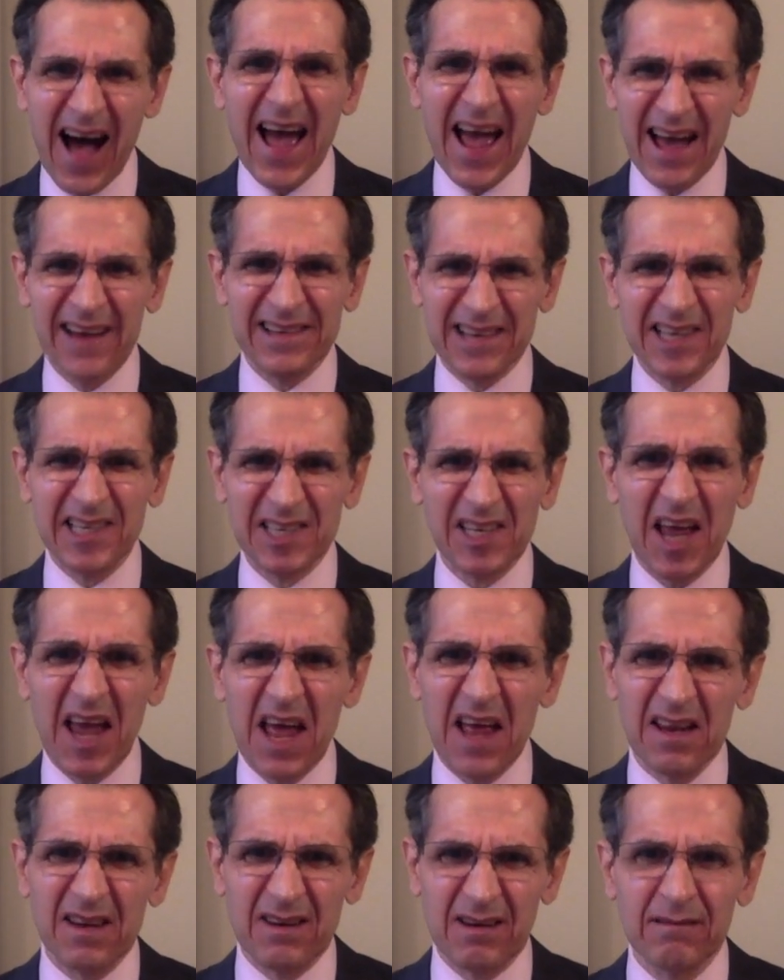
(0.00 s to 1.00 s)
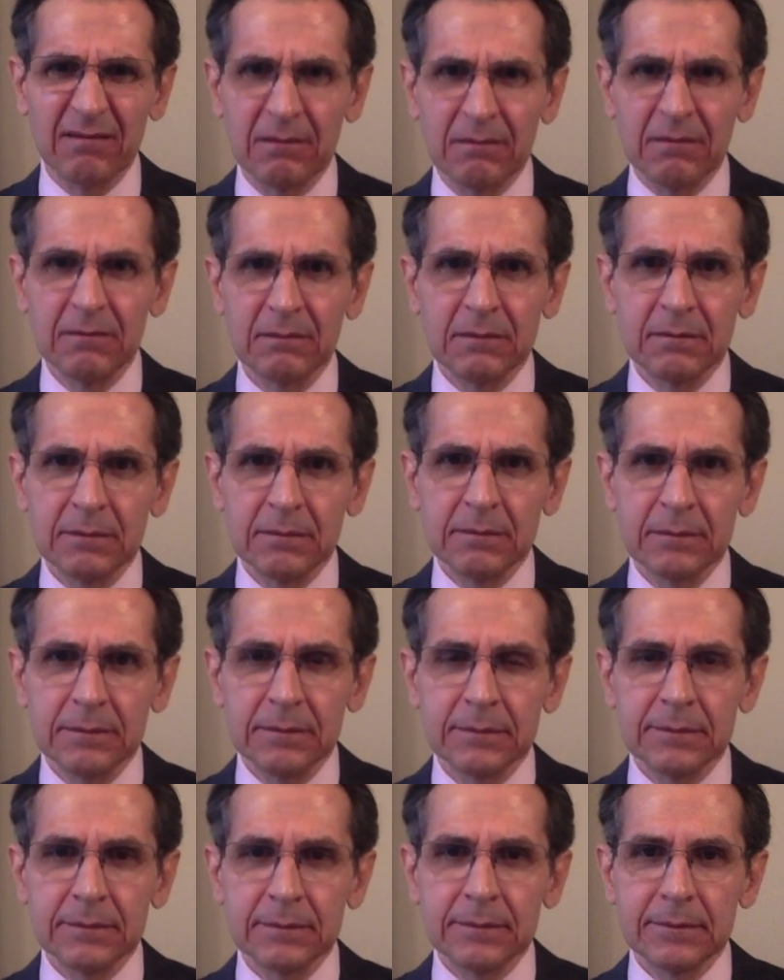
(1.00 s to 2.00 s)
I understand.
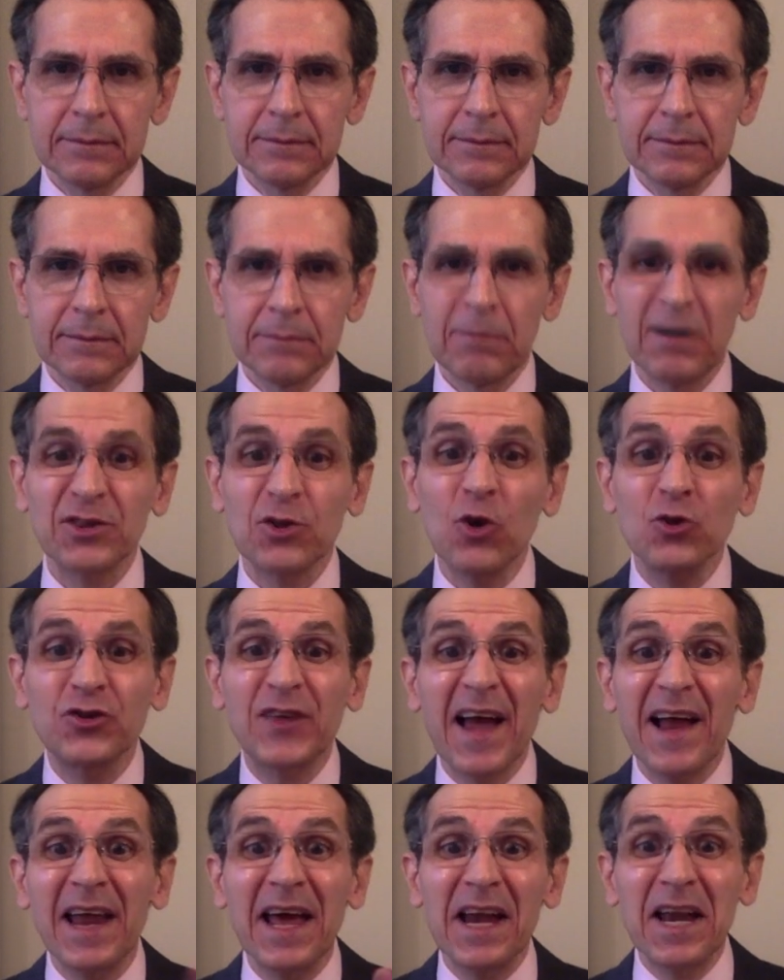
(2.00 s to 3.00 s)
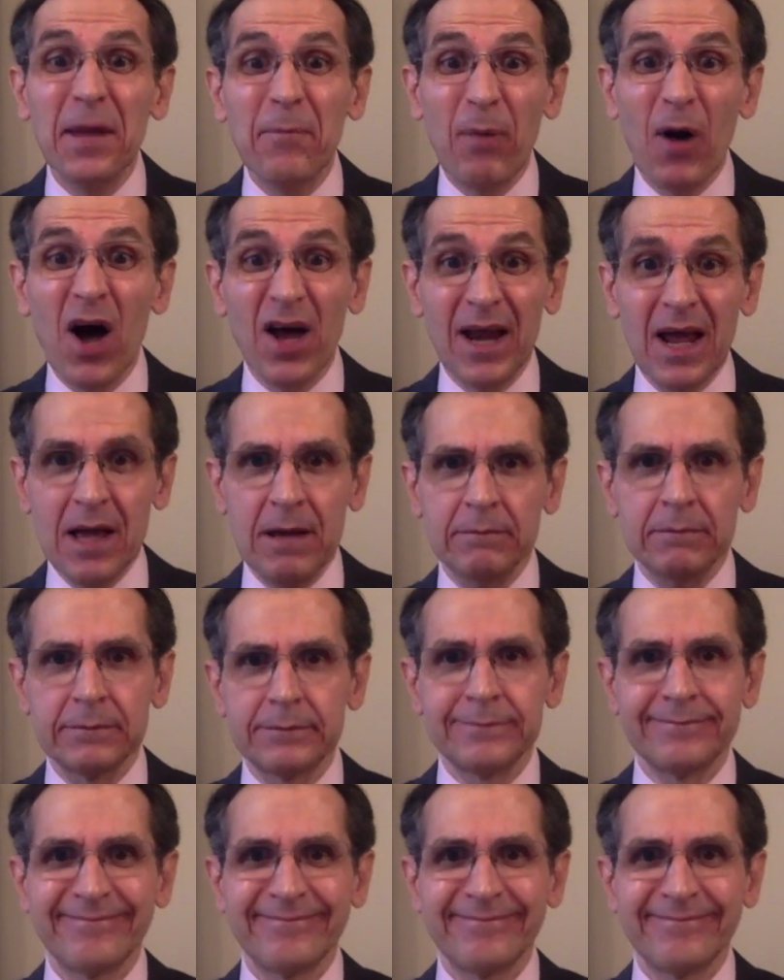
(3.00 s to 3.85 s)
But don't tell anybody.